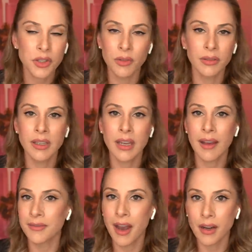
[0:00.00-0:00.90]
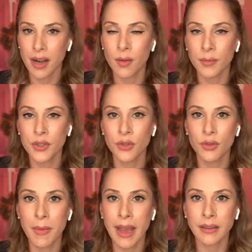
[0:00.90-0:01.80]
certainly have not come
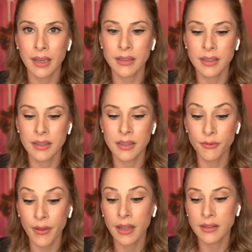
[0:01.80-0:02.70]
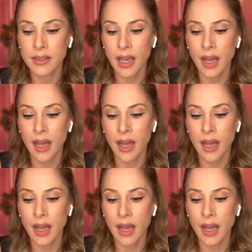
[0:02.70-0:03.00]
to Matt Gaetz's defense.